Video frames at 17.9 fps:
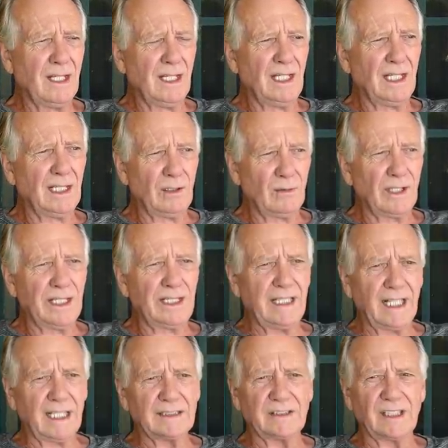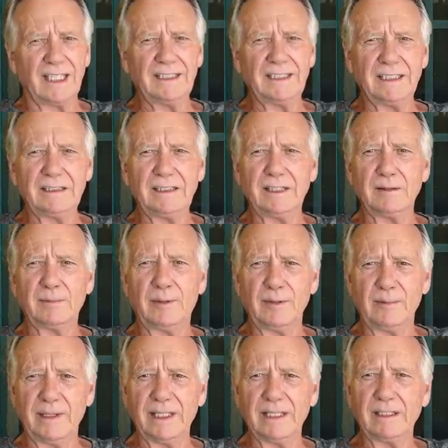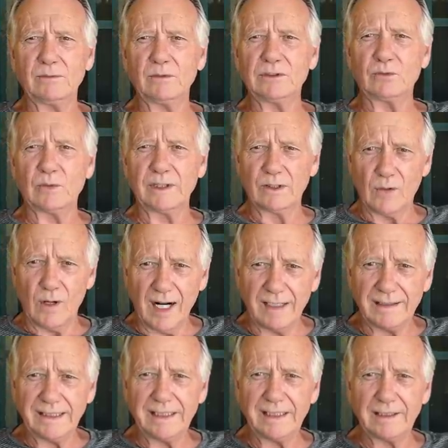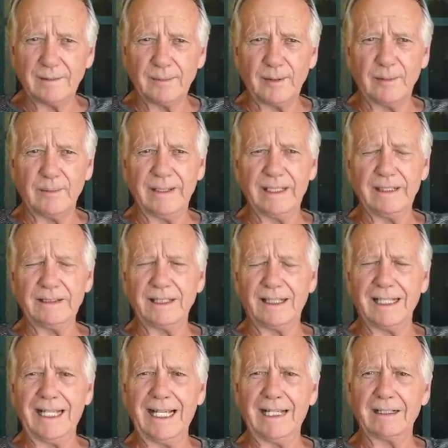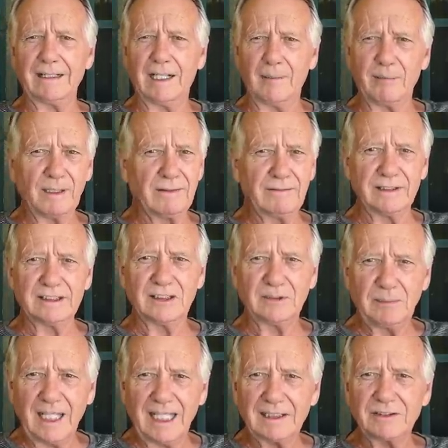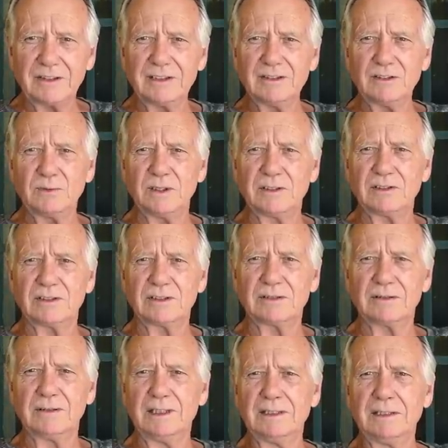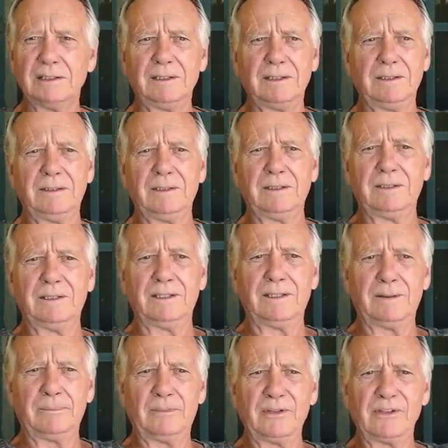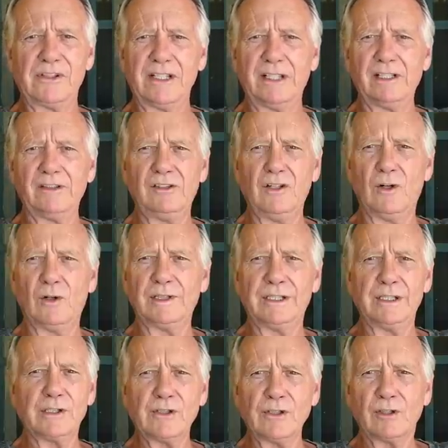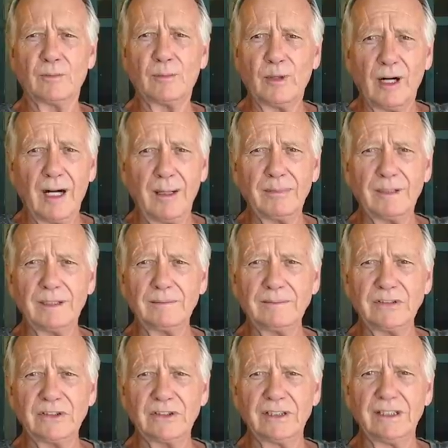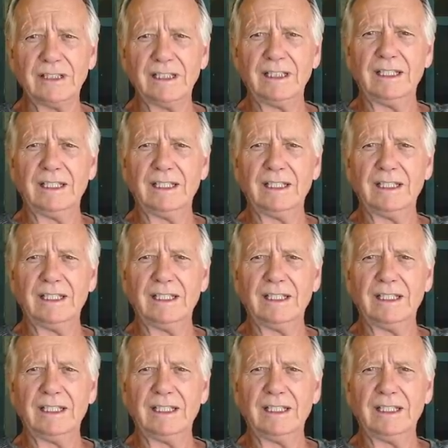Anyway, yes, I did get a permit. It was required to get a permit. I had a couple of inspections, which presented no additional problems.